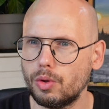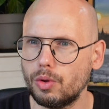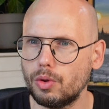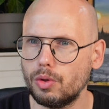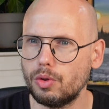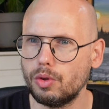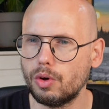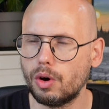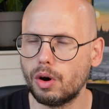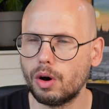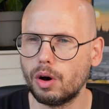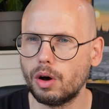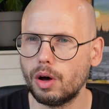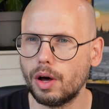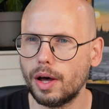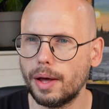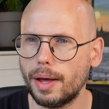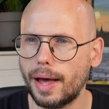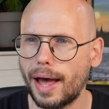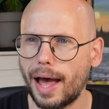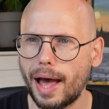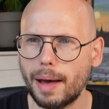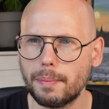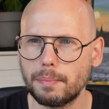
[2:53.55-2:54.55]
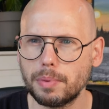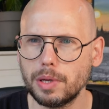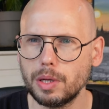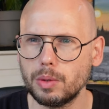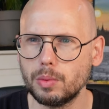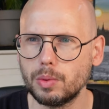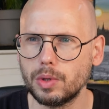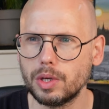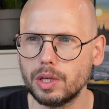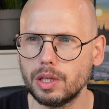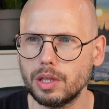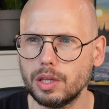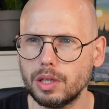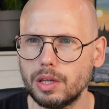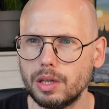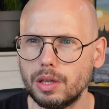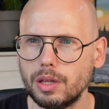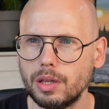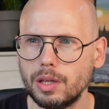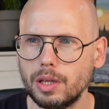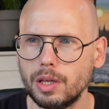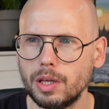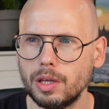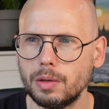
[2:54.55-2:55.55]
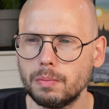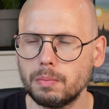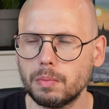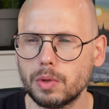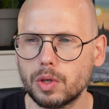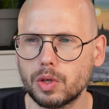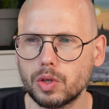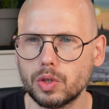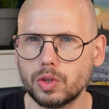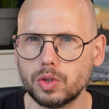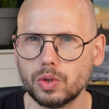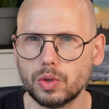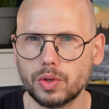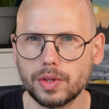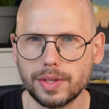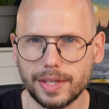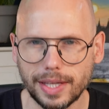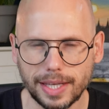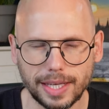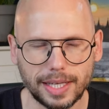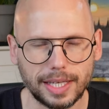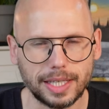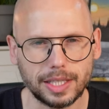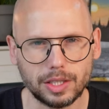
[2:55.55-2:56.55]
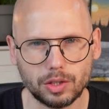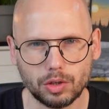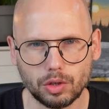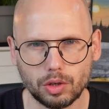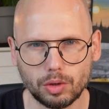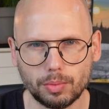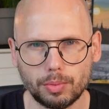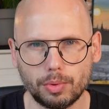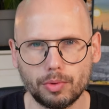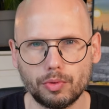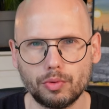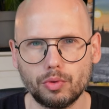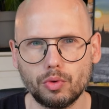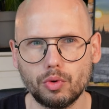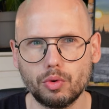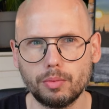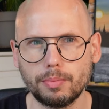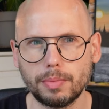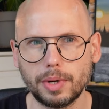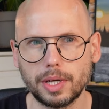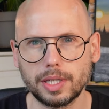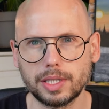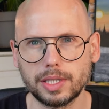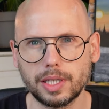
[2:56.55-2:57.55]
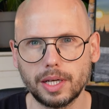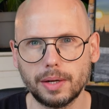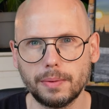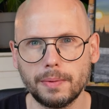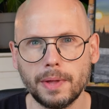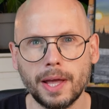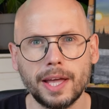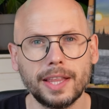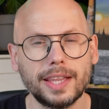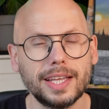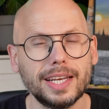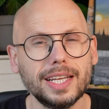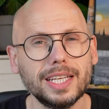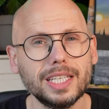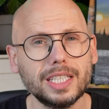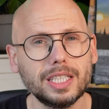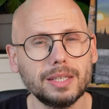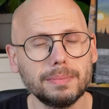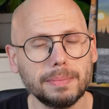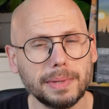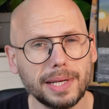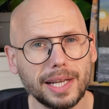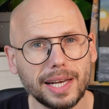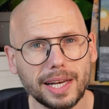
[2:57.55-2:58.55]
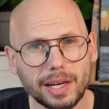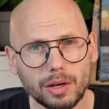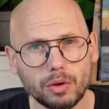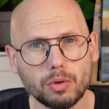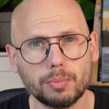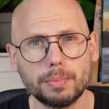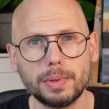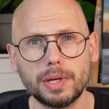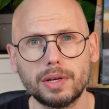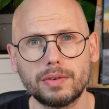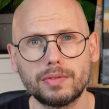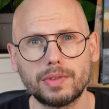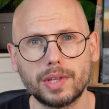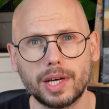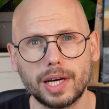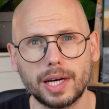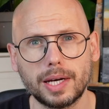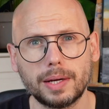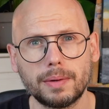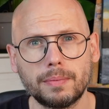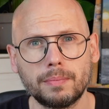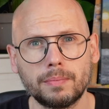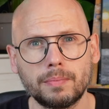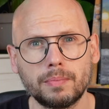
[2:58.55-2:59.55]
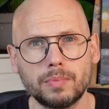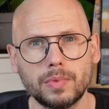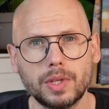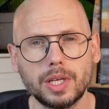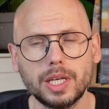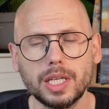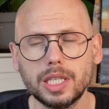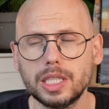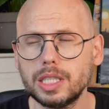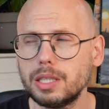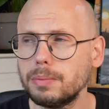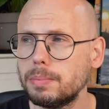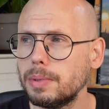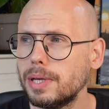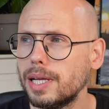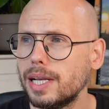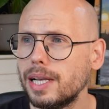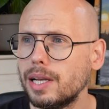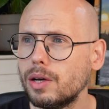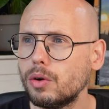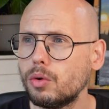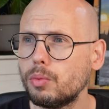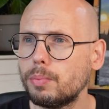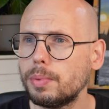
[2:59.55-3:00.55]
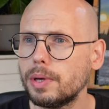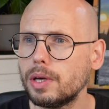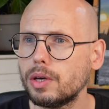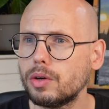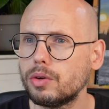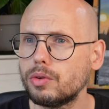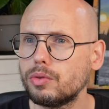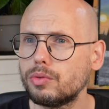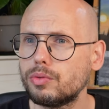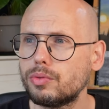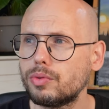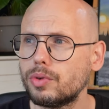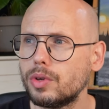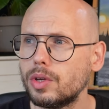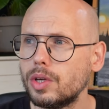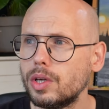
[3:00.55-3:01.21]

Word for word: not happy with because you think it's going to perform better. There needs to be a little bit of that. There needs to be a little bit of